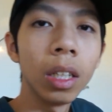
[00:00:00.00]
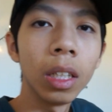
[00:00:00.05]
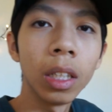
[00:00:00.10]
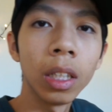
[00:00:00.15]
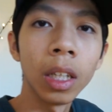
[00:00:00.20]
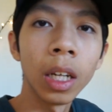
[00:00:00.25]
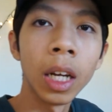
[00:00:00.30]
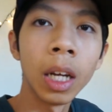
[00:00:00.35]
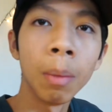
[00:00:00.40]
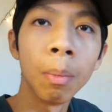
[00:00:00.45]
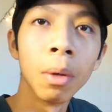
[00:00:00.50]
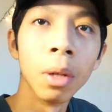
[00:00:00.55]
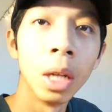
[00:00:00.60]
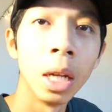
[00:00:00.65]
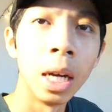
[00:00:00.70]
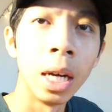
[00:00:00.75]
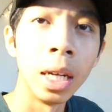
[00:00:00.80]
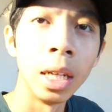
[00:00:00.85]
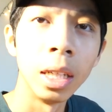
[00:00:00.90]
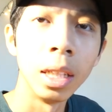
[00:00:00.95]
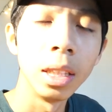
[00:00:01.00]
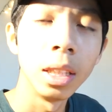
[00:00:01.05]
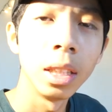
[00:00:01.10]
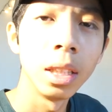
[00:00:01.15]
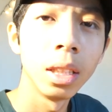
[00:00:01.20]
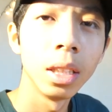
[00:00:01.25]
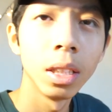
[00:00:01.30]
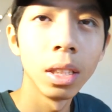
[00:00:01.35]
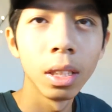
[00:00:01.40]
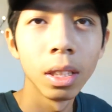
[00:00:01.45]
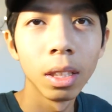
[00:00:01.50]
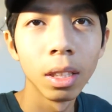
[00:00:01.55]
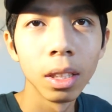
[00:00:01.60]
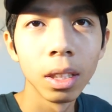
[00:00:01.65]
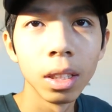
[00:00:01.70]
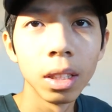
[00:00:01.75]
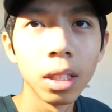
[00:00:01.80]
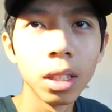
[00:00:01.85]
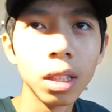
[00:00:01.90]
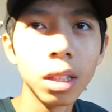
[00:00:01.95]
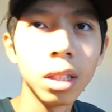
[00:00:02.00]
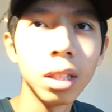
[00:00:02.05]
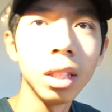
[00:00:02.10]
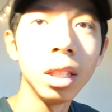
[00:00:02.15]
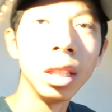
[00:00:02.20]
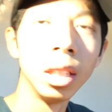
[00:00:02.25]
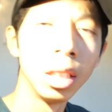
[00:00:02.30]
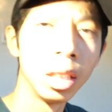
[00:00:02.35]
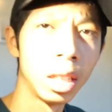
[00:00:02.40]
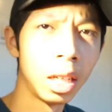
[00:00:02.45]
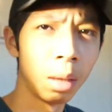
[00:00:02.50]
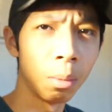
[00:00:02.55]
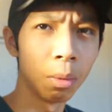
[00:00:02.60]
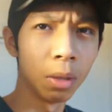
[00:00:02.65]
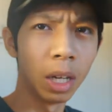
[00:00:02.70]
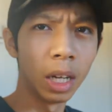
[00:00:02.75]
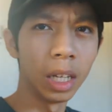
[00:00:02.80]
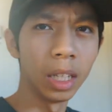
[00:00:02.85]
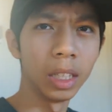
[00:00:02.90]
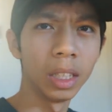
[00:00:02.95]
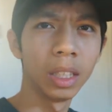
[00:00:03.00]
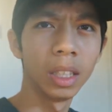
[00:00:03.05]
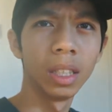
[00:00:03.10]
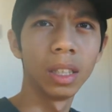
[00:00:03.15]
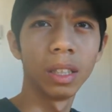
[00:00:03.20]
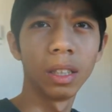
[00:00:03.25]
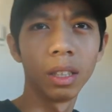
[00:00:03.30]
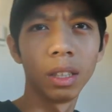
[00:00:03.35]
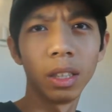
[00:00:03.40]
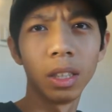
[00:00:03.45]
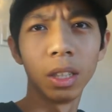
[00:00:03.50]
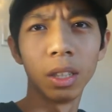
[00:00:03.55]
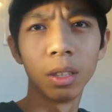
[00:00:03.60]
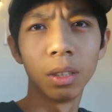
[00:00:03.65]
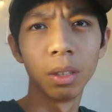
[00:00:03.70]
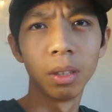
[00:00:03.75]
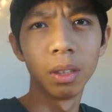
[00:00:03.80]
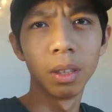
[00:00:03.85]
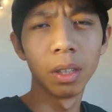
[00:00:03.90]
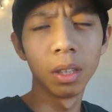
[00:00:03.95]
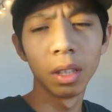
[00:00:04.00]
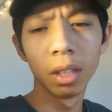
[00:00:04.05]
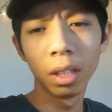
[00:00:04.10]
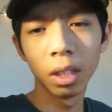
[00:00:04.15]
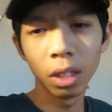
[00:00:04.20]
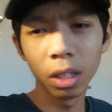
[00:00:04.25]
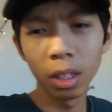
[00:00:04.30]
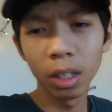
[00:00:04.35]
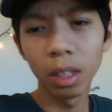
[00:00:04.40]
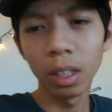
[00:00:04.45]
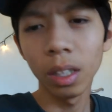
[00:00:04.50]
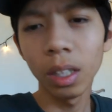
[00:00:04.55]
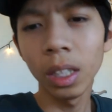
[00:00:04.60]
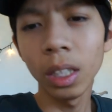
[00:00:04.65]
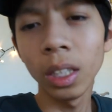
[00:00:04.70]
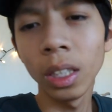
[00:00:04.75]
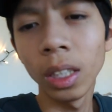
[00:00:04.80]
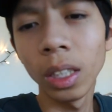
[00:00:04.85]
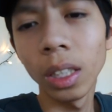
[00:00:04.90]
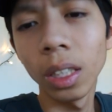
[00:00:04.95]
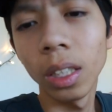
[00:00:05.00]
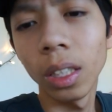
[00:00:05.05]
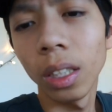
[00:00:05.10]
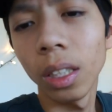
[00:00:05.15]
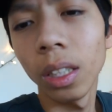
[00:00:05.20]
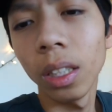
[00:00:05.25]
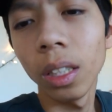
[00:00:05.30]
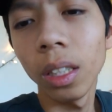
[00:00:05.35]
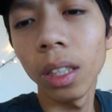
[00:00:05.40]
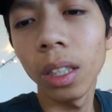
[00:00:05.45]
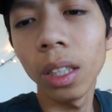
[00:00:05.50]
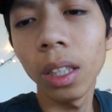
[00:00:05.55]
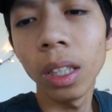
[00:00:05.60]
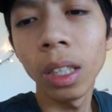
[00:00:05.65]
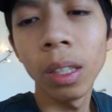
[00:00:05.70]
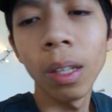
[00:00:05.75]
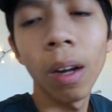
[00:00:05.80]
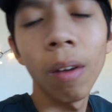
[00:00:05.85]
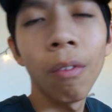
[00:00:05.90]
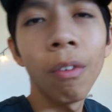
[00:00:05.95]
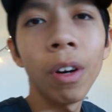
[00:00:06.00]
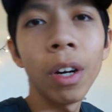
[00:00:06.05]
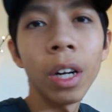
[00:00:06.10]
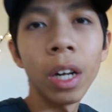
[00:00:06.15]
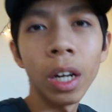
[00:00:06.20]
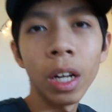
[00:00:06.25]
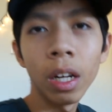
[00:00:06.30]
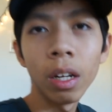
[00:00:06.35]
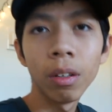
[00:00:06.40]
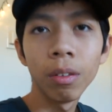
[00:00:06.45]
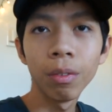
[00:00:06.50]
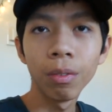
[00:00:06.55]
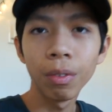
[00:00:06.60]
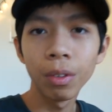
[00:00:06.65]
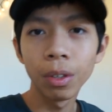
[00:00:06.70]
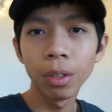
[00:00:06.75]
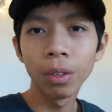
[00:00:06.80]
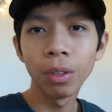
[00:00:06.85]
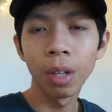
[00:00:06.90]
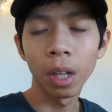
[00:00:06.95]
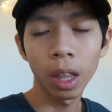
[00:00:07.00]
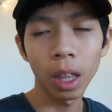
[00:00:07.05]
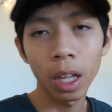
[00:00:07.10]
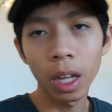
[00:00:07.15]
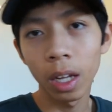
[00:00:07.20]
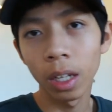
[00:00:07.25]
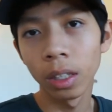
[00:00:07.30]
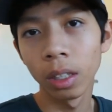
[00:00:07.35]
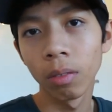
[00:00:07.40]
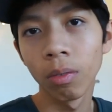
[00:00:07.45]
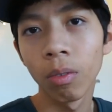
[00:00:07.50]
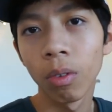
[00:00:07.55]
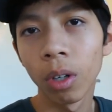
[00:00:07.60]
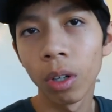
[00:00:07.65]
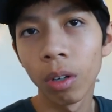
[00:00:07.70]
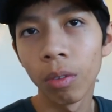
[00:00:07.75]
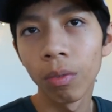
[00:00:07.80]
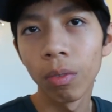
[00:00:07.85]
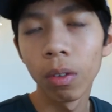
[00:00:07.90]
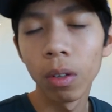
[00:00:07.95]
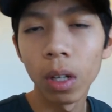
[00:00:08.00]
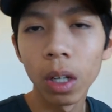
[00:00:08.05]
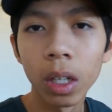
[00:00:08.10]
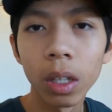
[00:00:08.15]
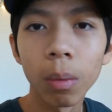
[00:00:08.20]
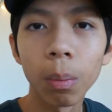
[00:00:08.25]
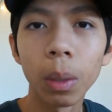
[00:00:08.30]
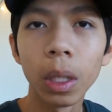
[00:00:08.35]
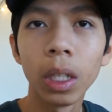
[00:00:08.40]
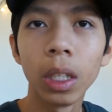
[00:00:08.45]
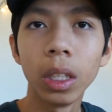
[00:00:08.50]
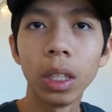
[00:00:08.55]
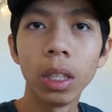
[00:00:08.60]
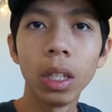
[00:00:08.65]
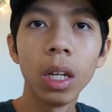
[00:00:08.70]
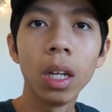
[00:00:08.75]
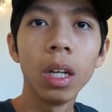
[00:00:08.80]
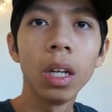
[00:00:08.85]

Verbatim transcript: table lights, this table lights. So this is a very helpful things for your vlog because